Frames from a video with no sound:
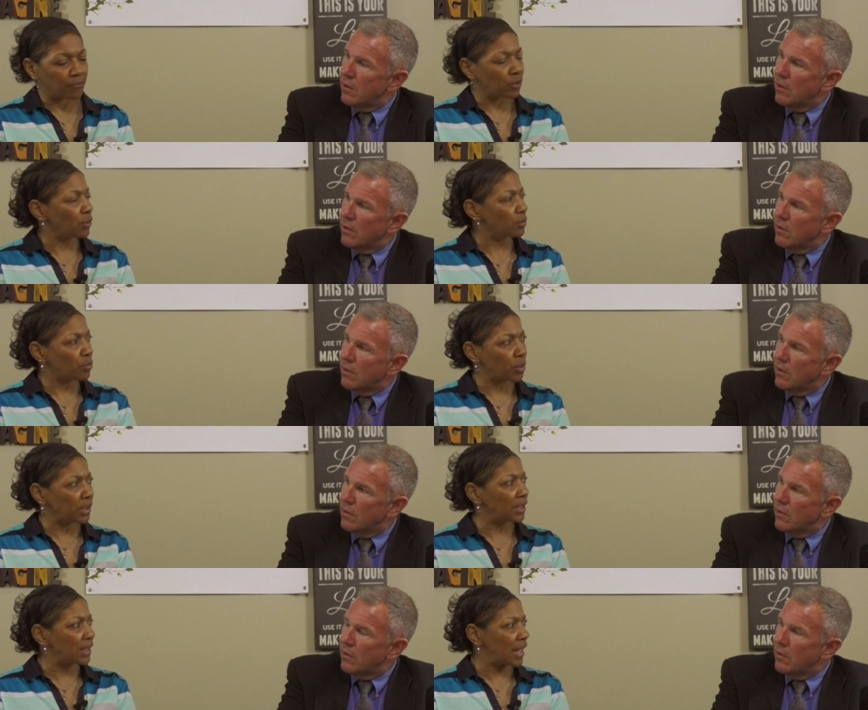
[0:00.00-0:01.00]
Speaker 1: they have to go to
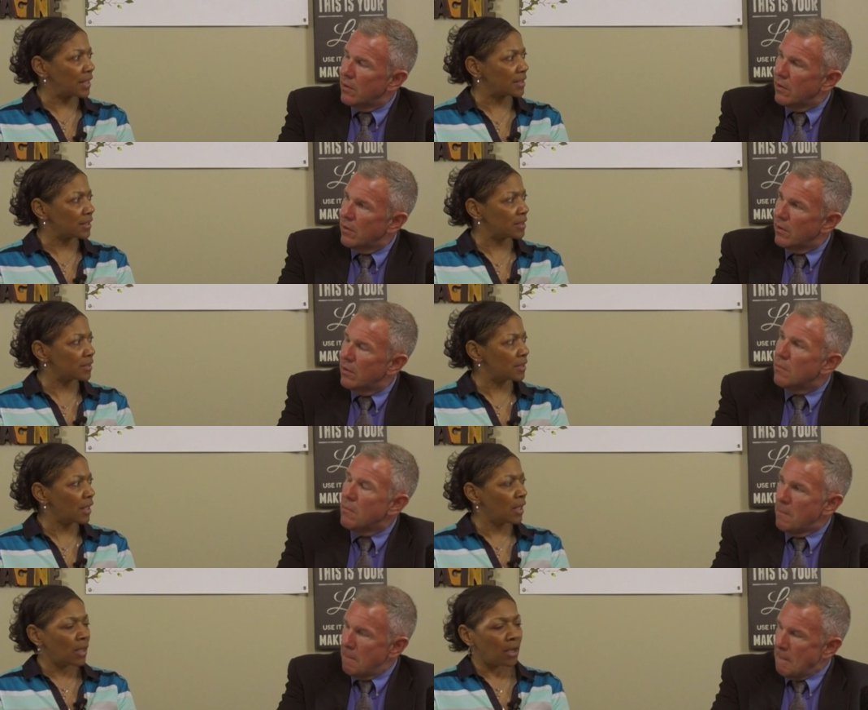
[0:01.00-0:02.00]
morning classes
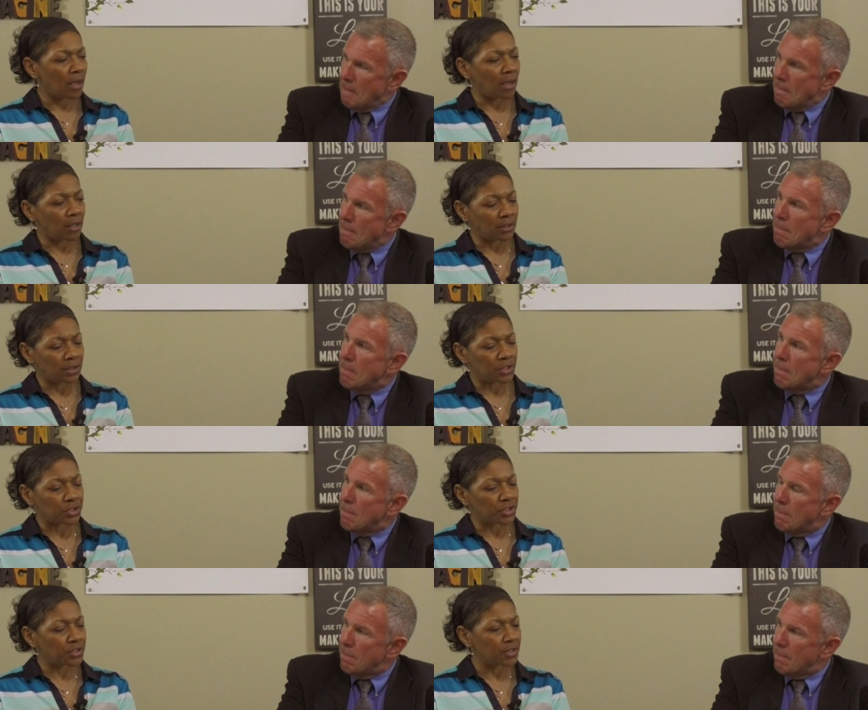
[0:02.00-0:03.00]
uh, in
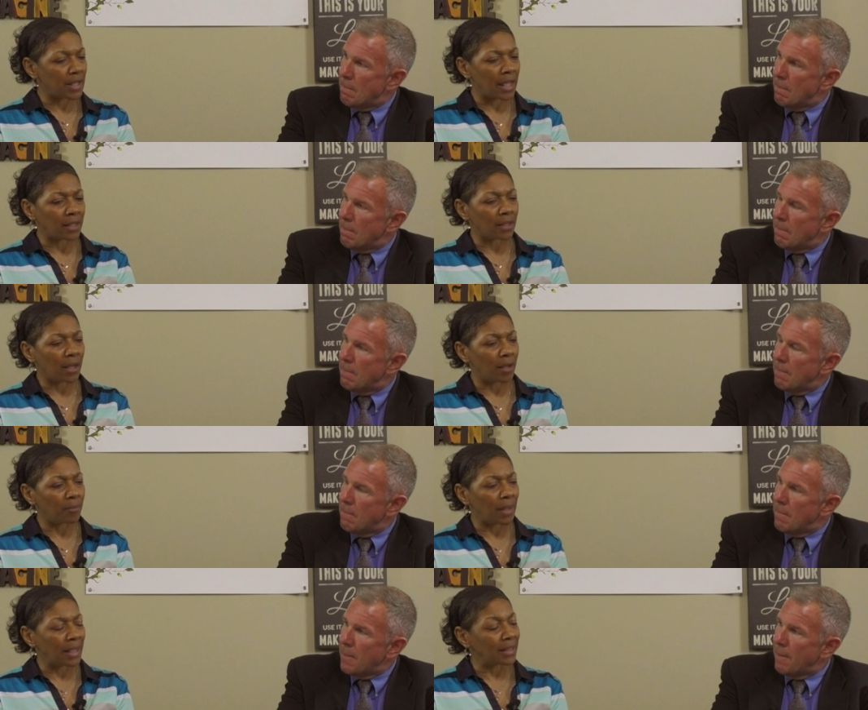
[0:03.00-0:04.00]
addition to that.
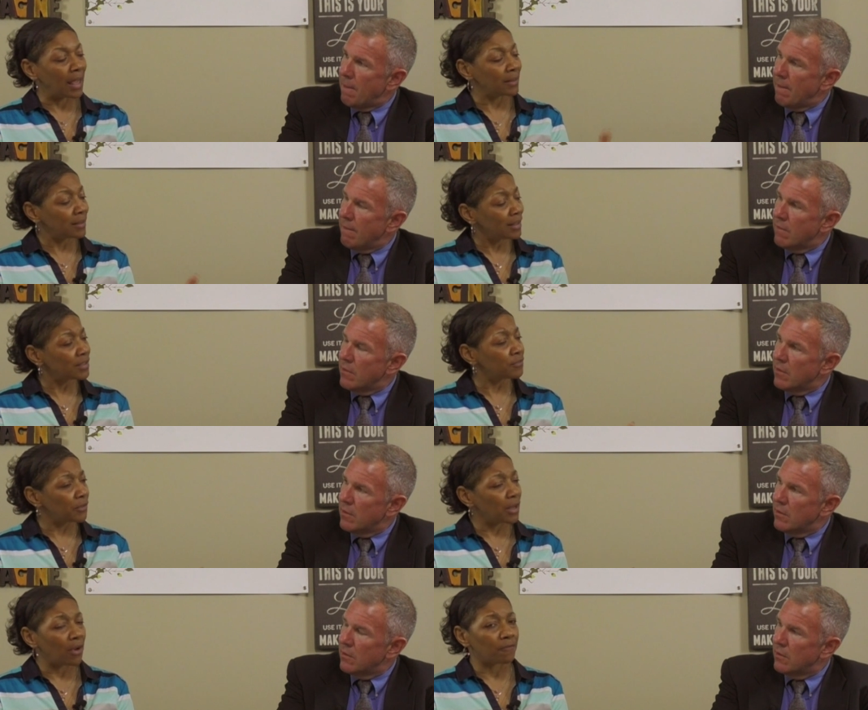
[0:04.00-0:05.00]
Um, and I think it's
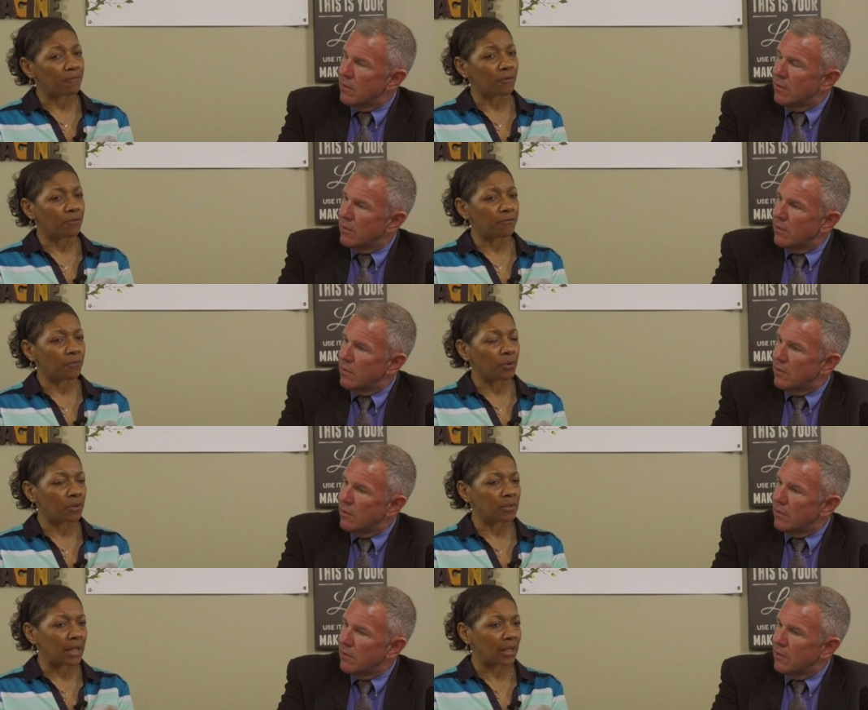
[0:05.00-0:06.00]
very helpful
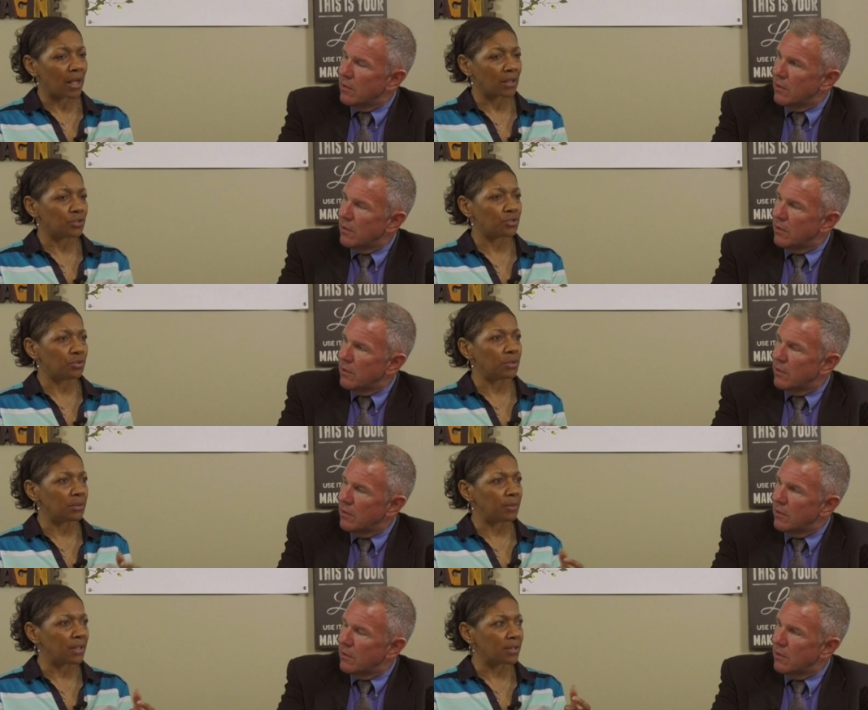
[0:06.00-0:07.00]
for that college
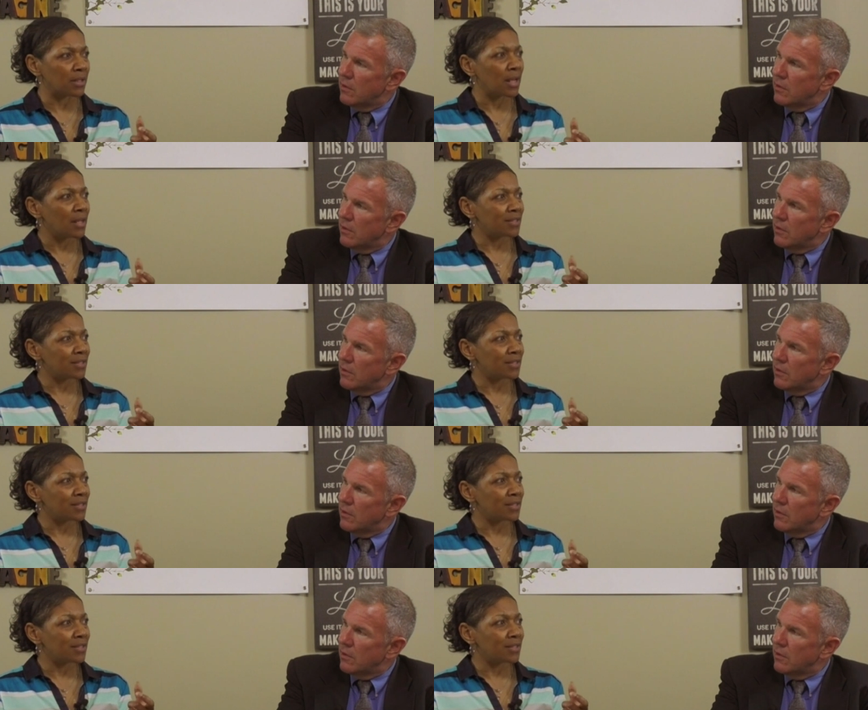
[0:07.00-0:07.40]
student because